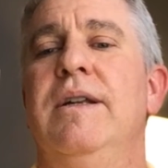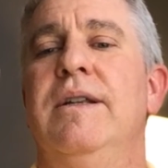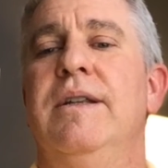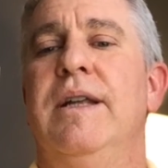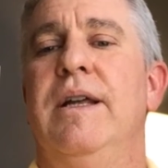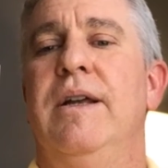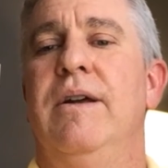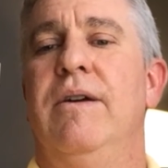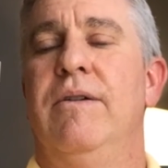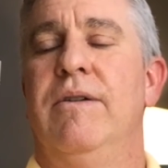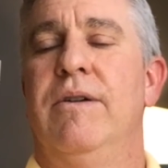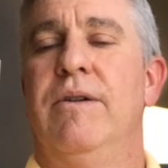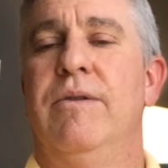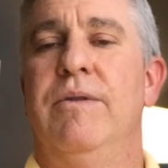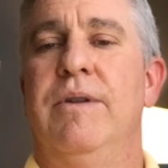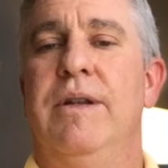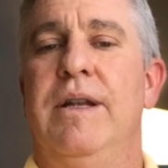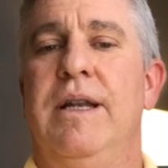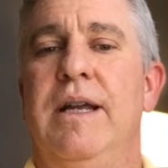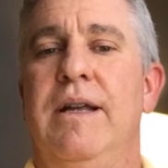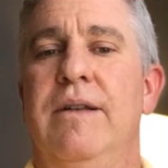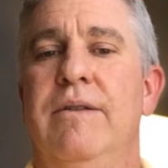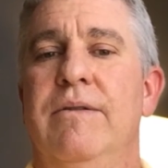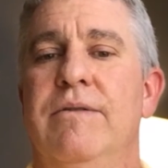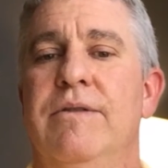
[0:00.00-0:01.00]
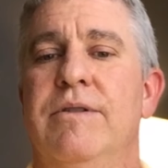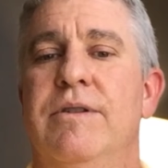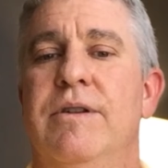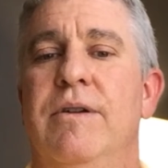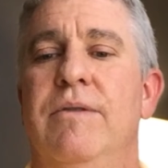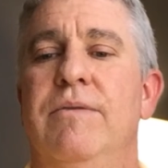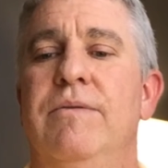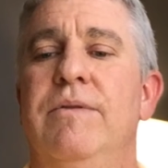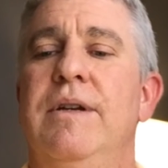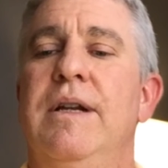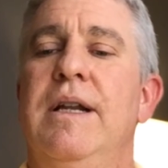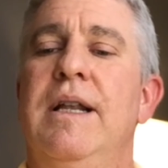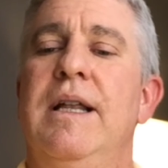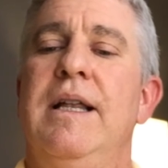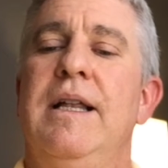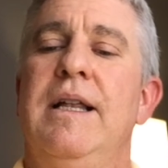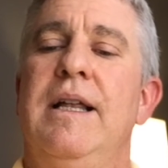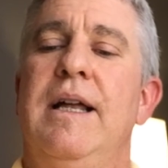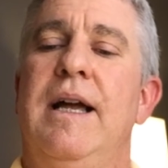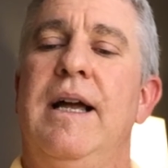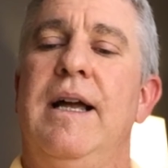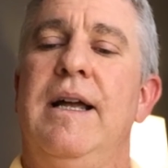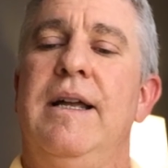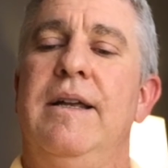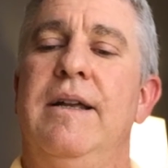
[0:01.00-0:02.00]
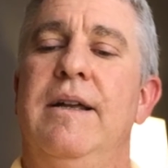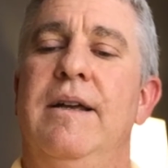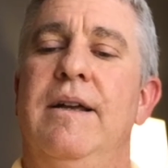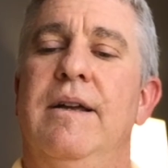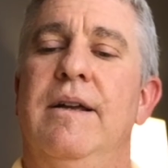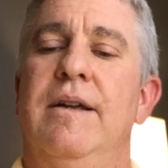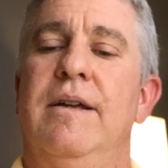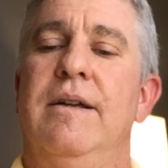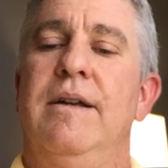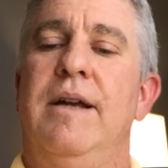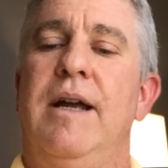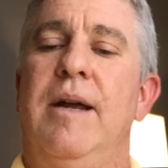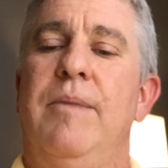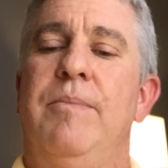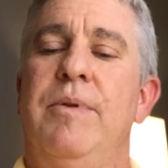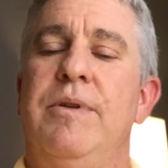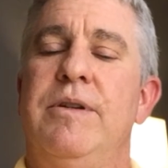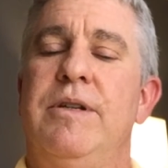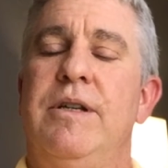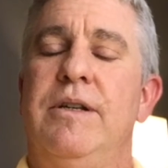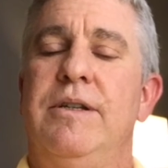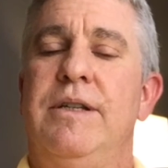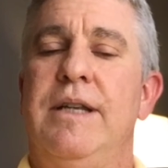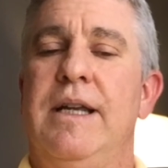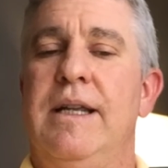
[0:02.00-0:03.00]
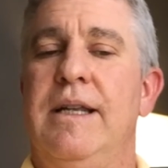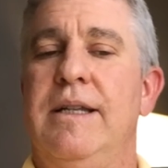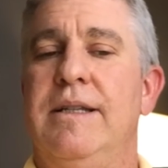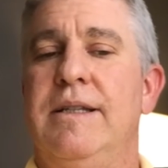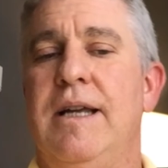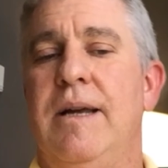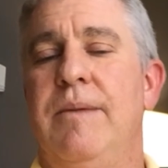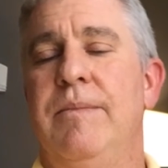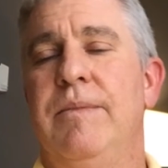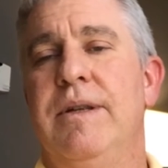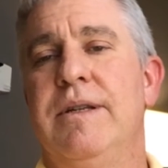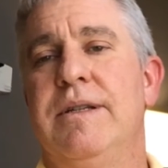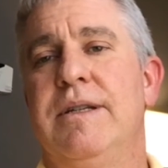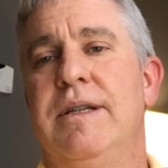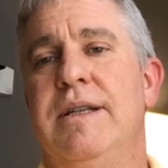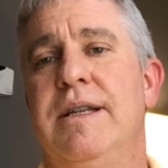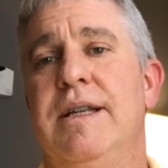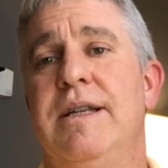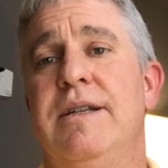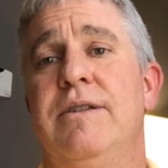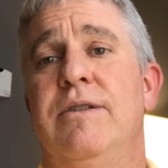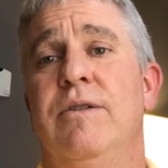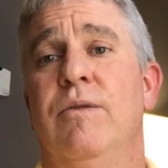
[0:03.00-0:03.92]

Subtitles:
They all go together. So I appreciate you taking the time to listen to this.